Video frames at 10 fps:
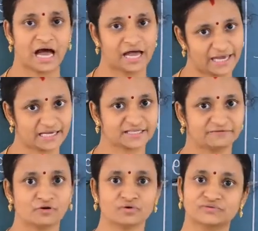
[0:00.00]
Yes,
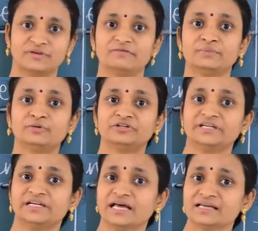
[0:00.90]
of course, we will put it
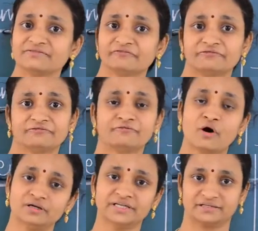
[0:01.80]
in a
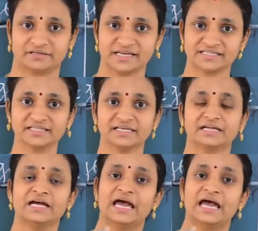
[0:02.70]
folder, isn't it?